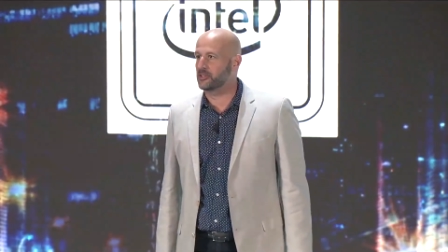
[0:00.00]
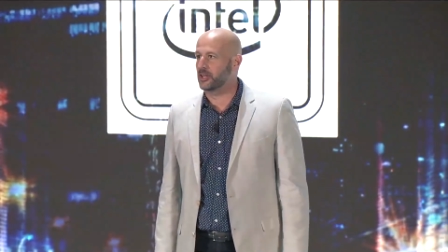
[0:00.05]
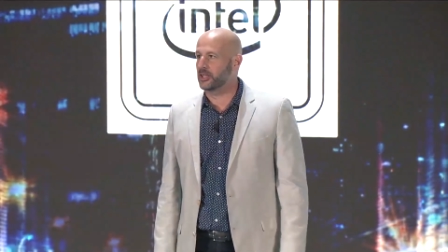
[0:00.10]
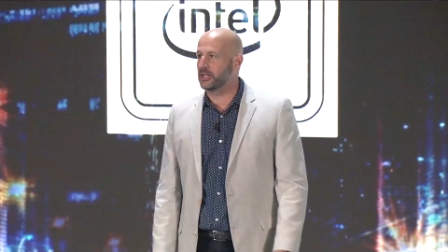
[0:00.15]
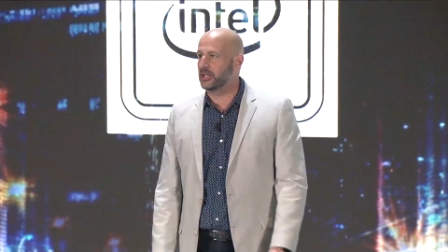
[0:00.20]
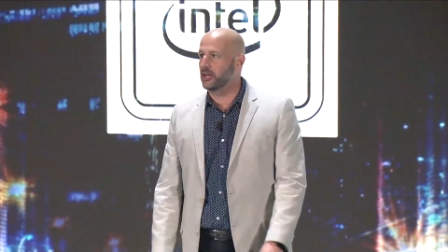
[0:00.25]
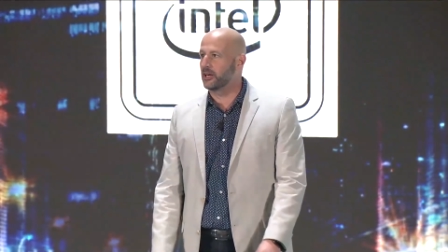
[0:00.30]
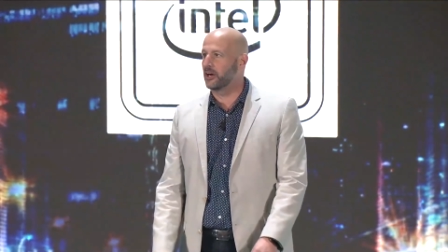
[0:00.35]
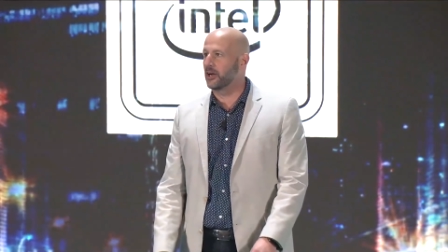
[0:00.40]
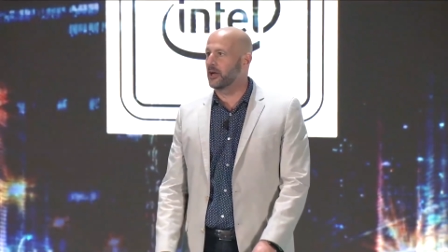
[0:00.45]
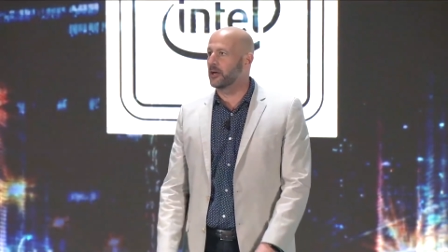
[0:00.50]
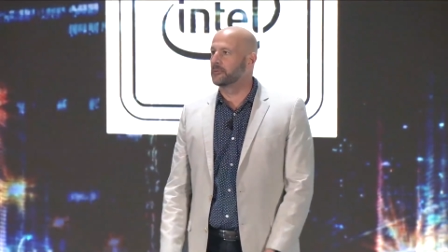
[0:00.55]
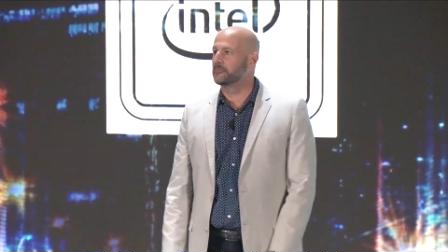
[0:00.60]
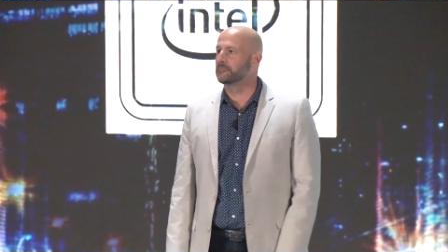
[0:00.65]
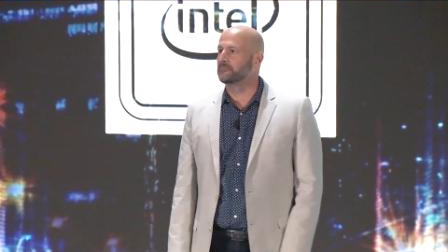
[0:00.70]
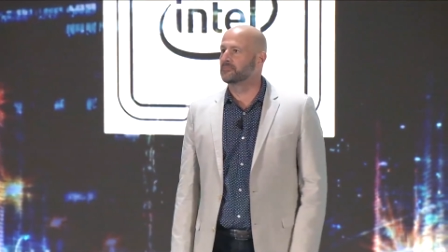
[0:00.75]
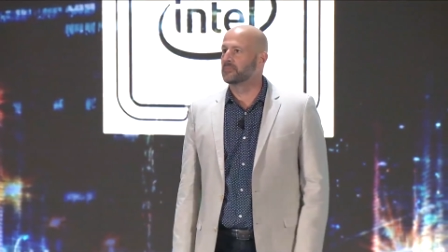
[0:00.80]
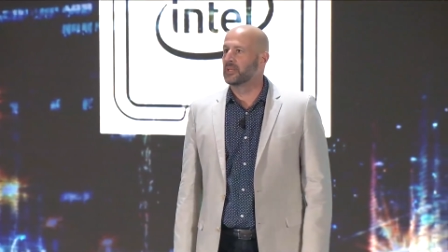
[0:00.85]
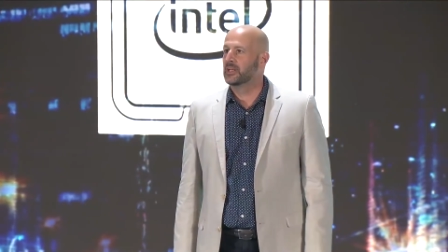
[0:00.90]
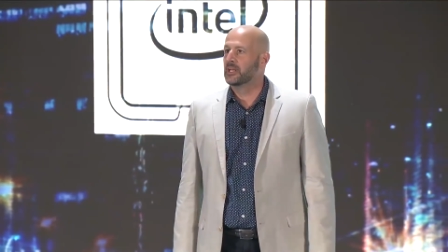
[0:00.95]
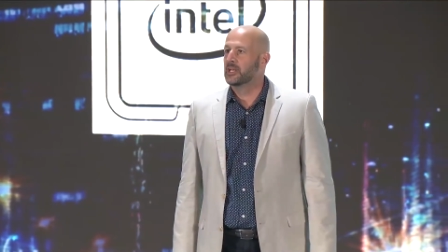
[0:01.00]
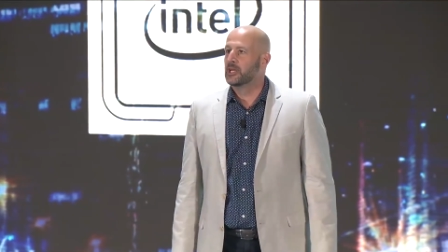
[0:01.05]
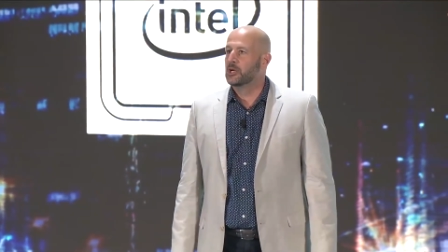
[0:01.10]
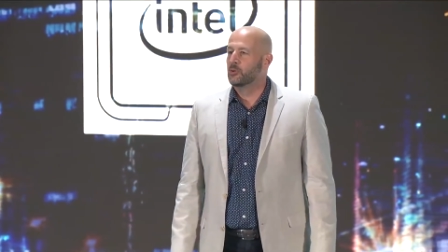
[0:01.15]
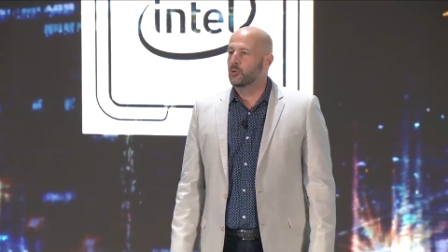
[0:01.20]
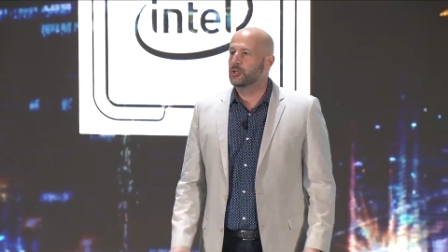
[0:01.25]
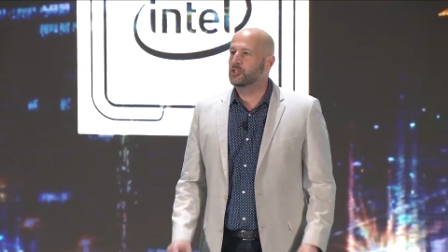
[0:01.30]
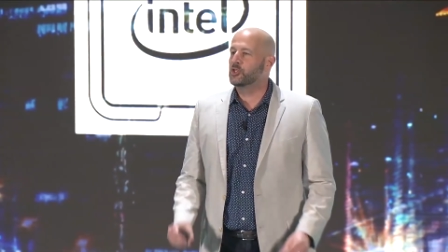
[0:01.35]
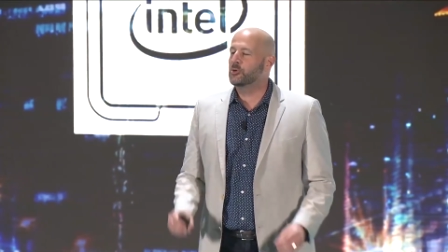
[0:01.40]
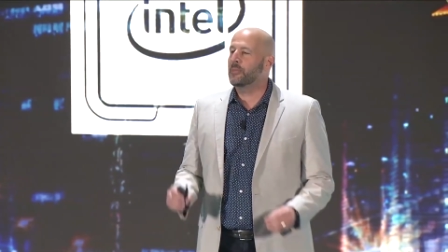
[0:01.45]
the evolution
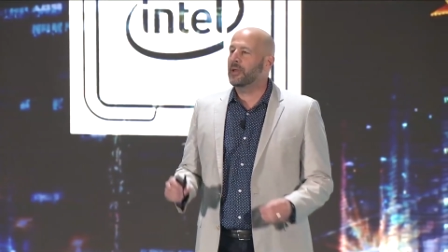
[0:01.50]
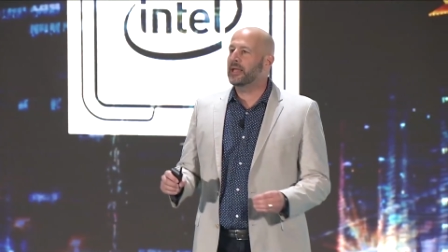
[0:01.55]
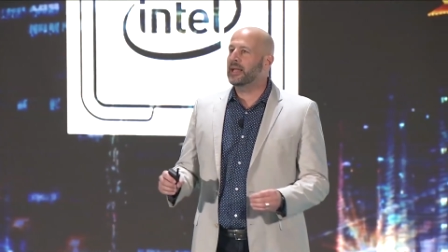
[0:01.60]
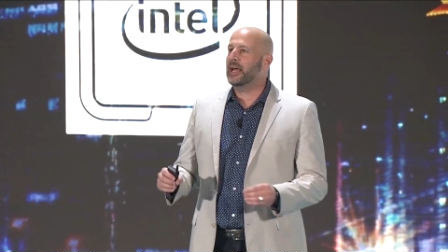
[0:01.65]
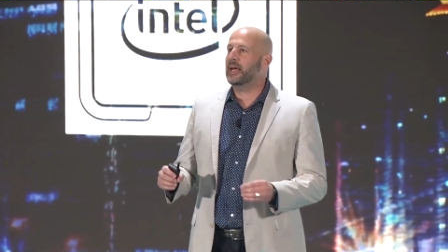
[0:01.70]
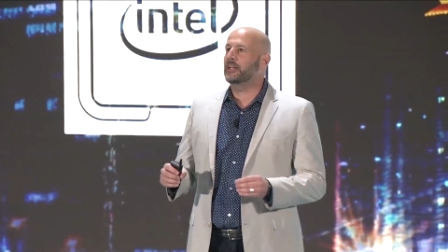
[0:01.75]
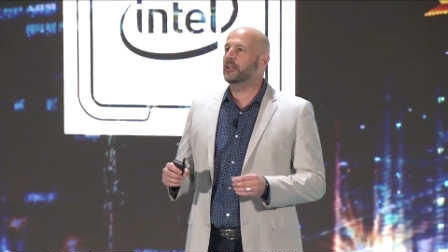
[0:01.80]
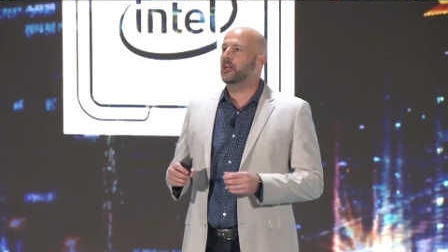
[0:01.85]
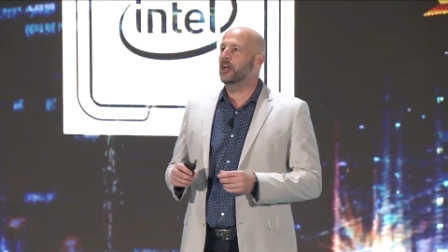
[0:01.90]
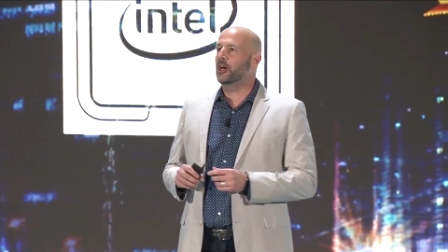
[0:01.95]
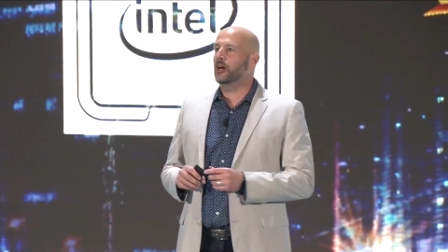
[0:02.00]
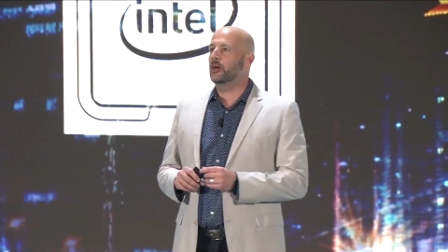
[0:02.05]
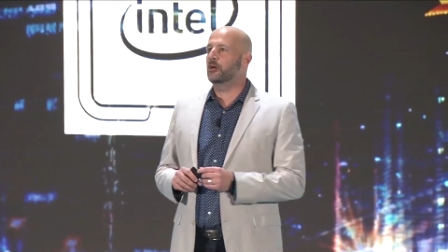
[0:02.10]
continued, and the